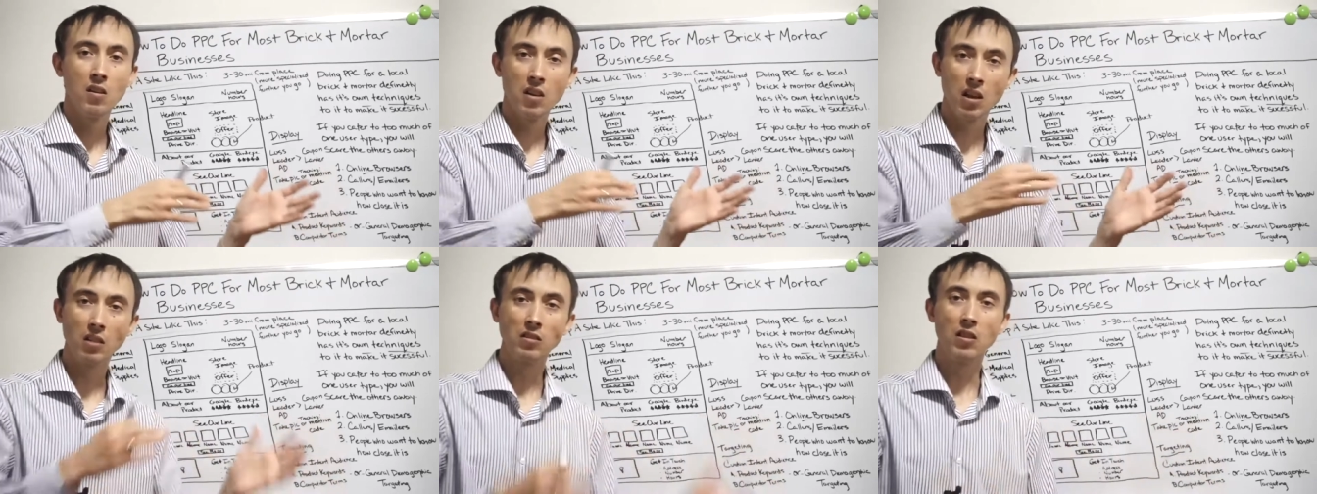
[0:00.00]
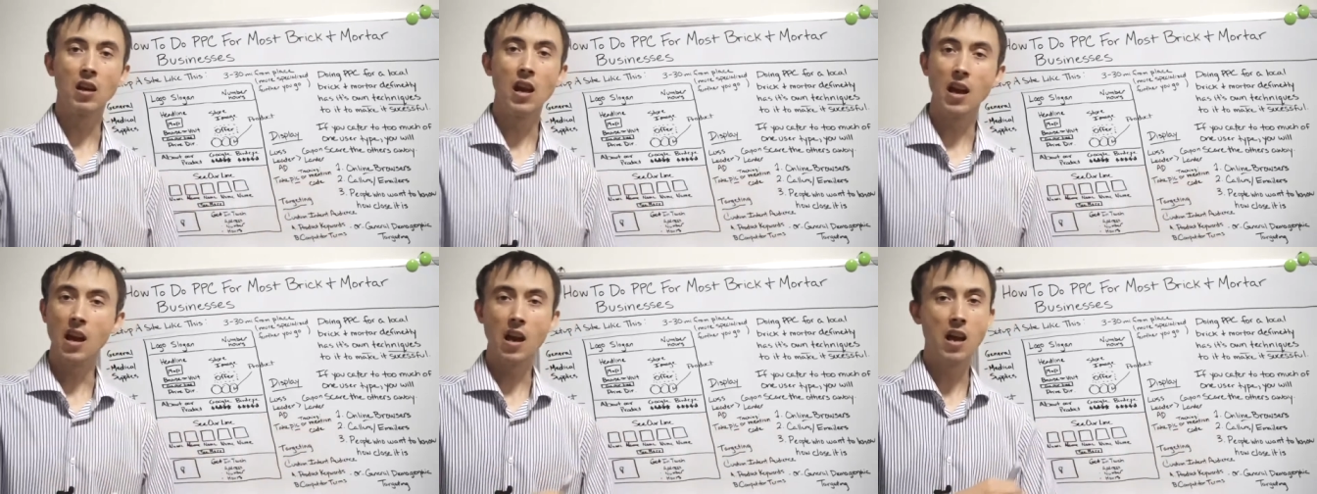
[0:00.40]

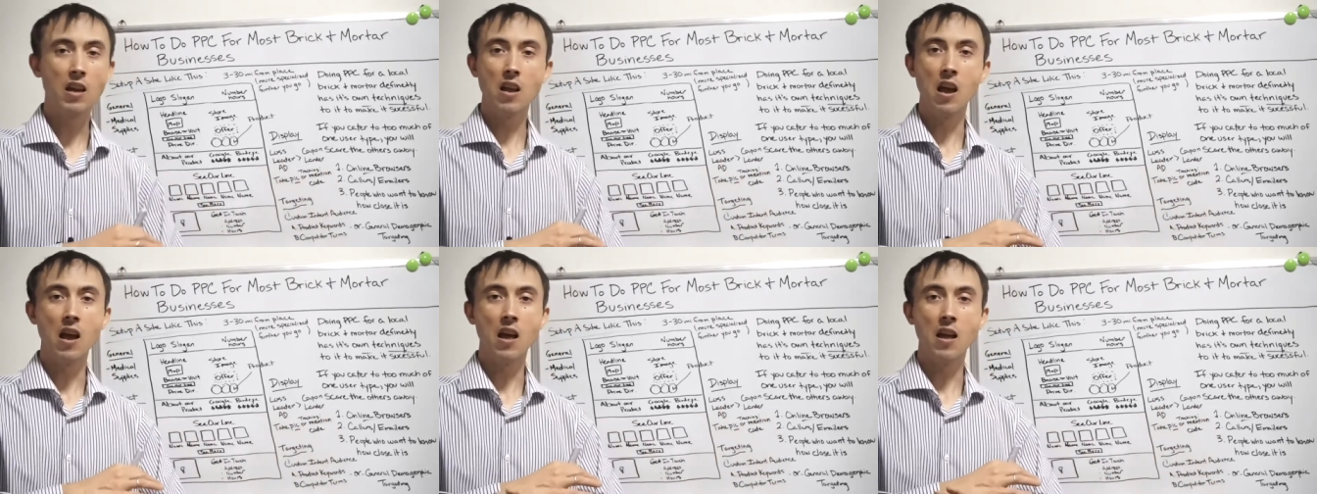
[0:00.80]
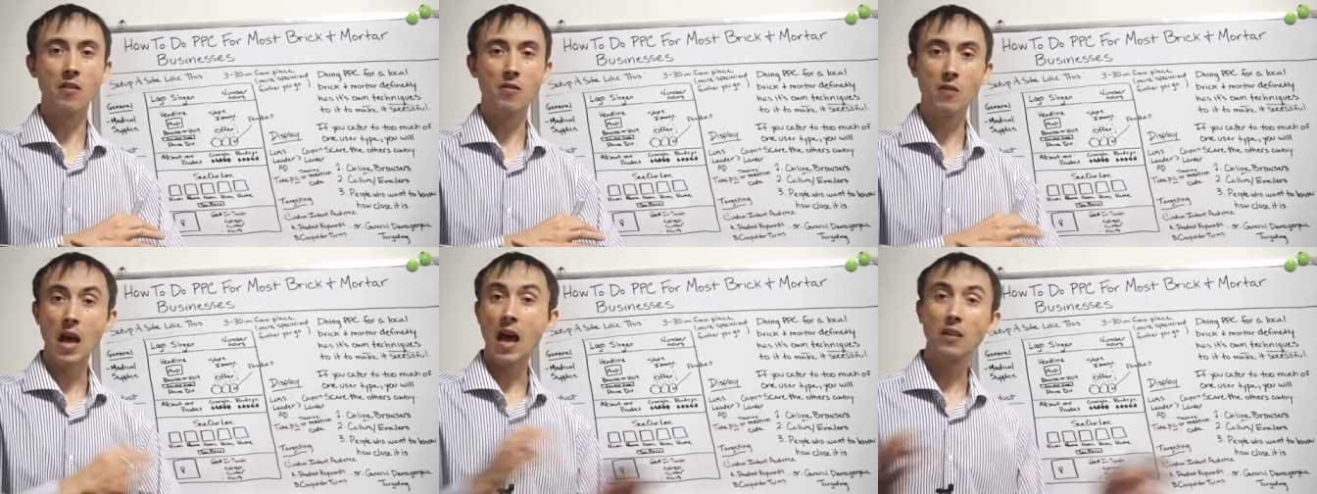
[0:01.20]

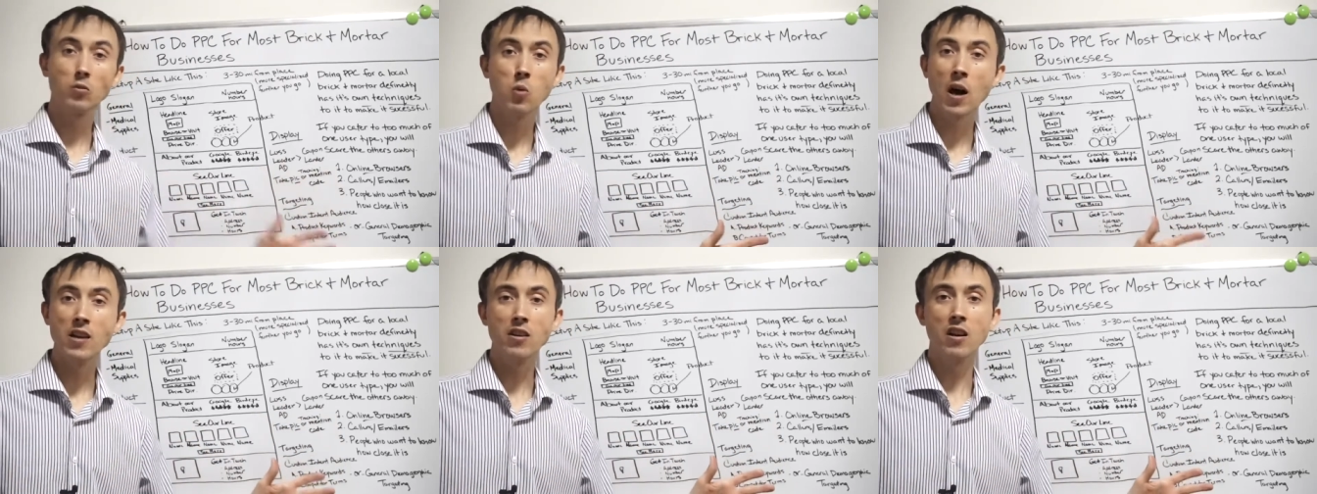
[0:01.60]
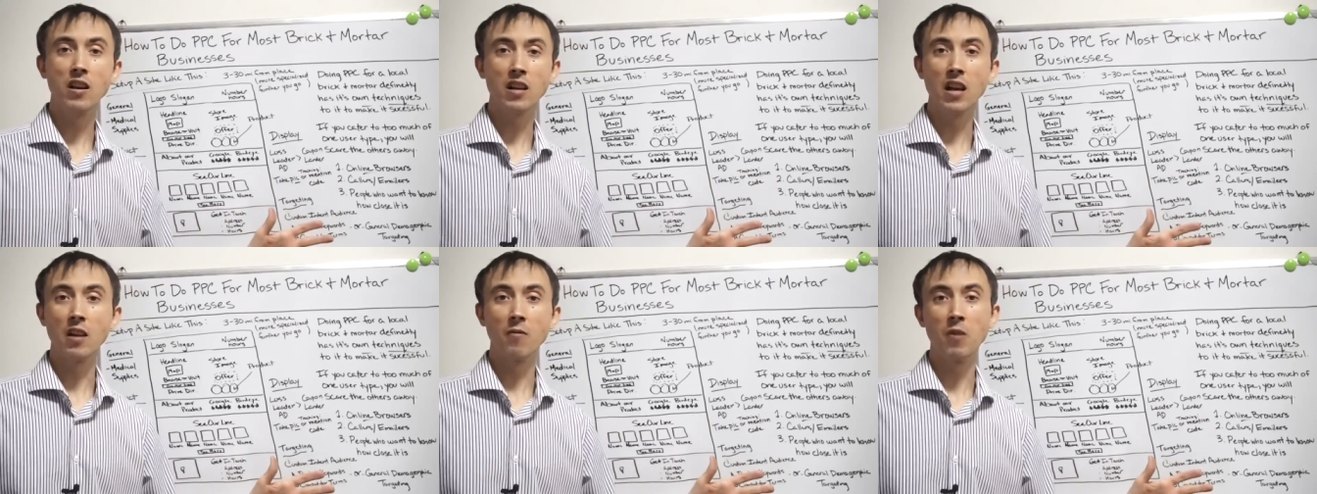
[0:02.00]
And that's why you're going
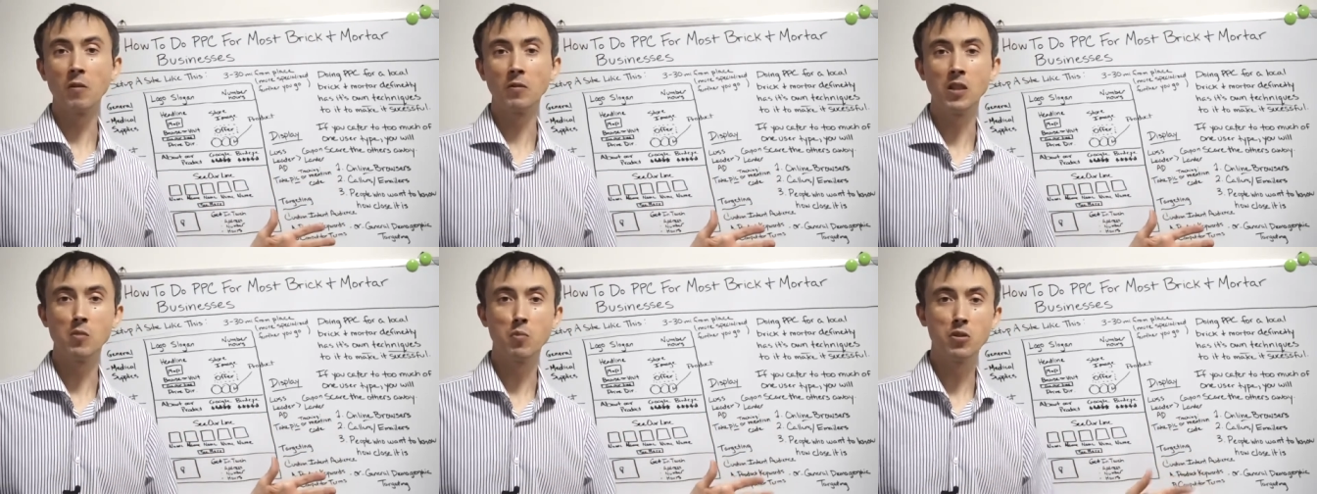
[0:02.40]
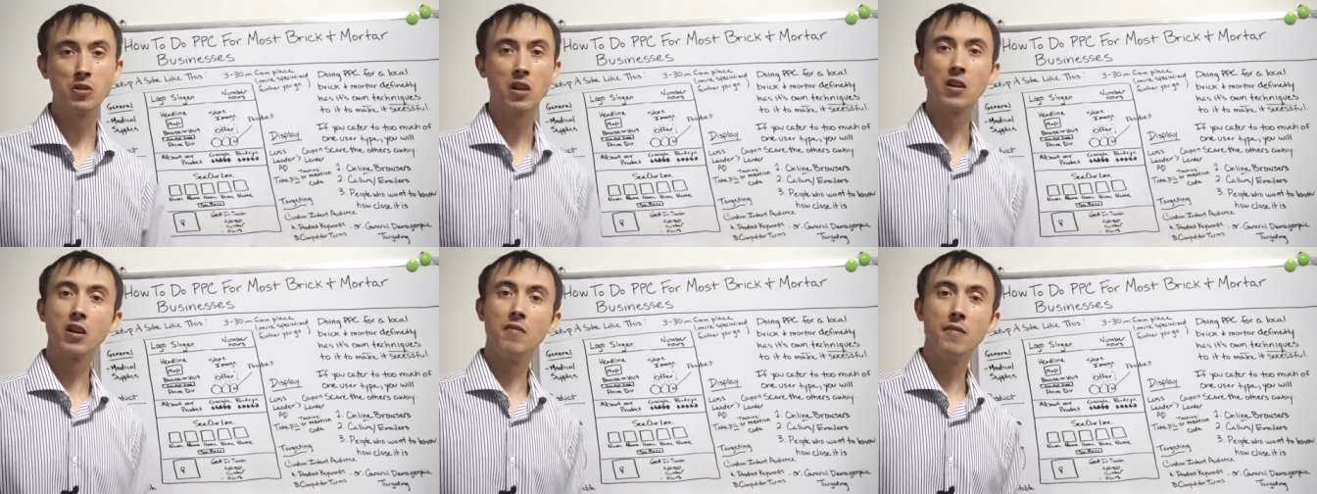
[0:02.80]
to get a
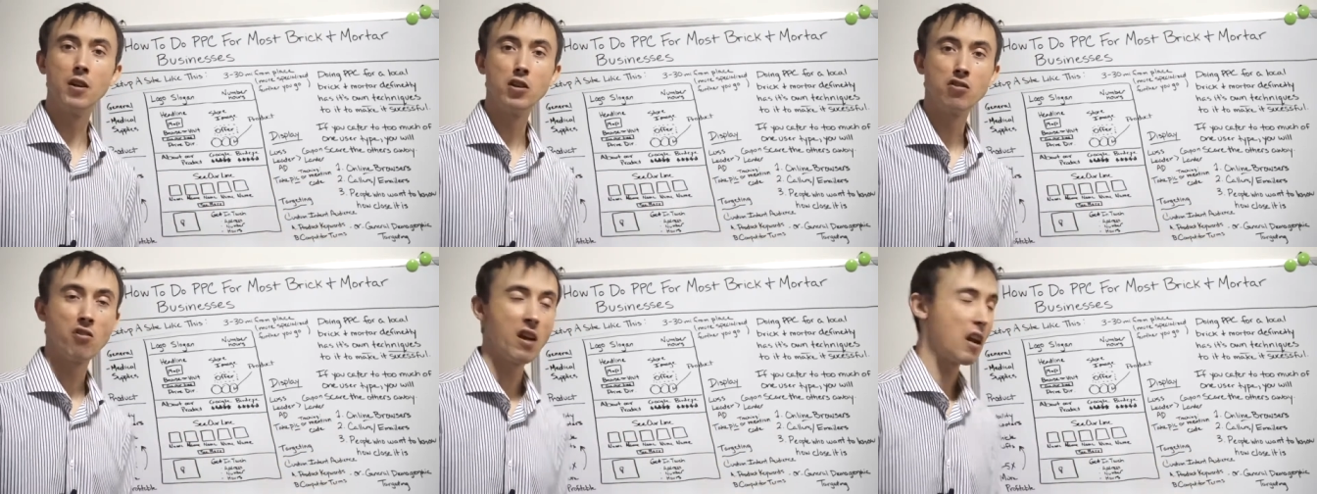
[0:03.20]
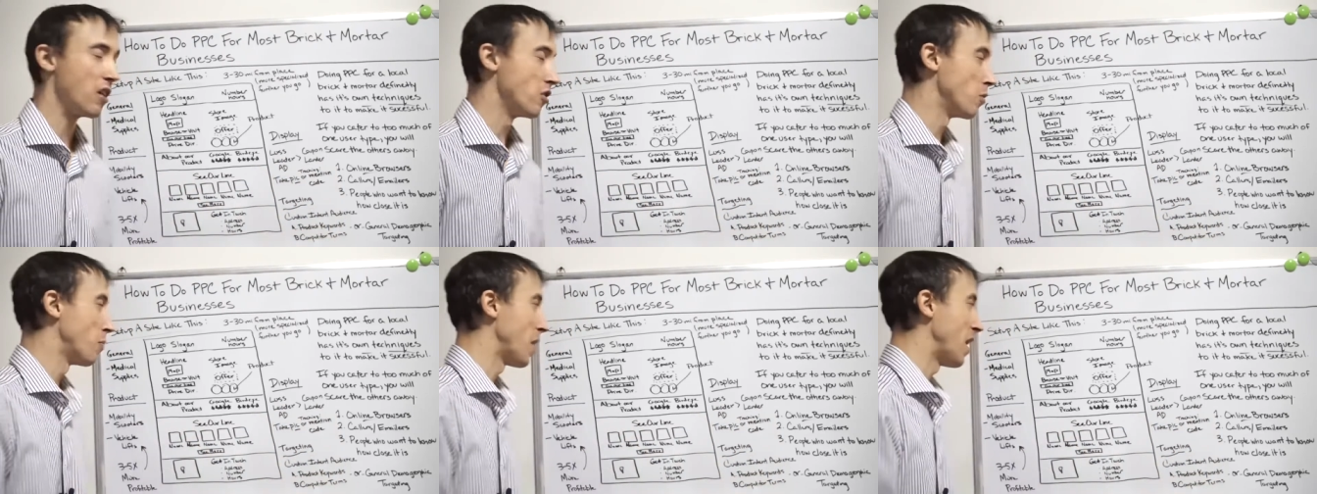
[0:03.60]
15% conversion rate
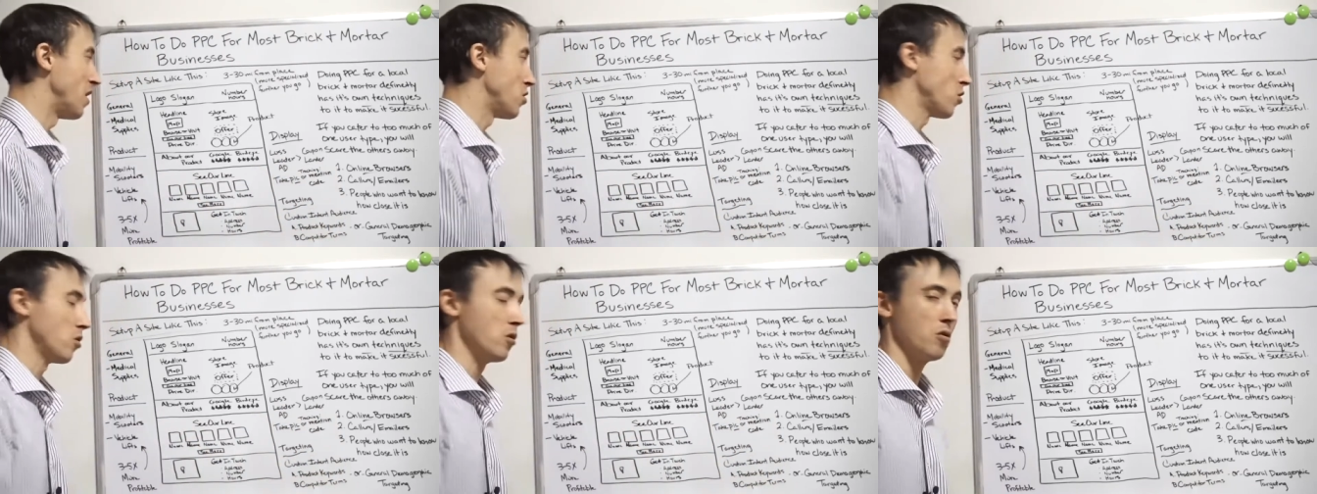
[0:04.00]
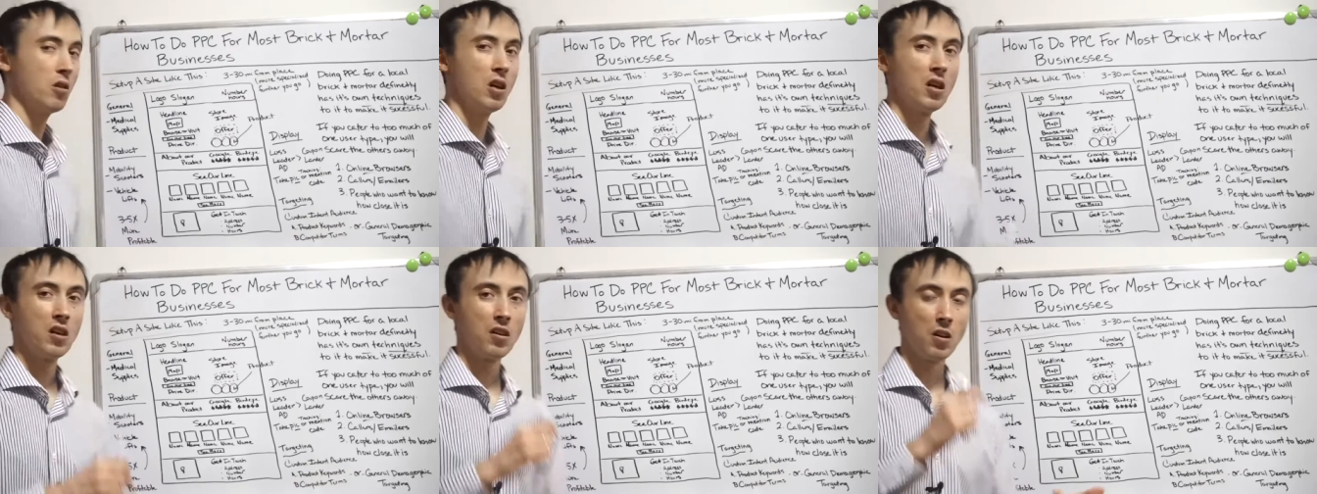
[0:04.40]
on your page to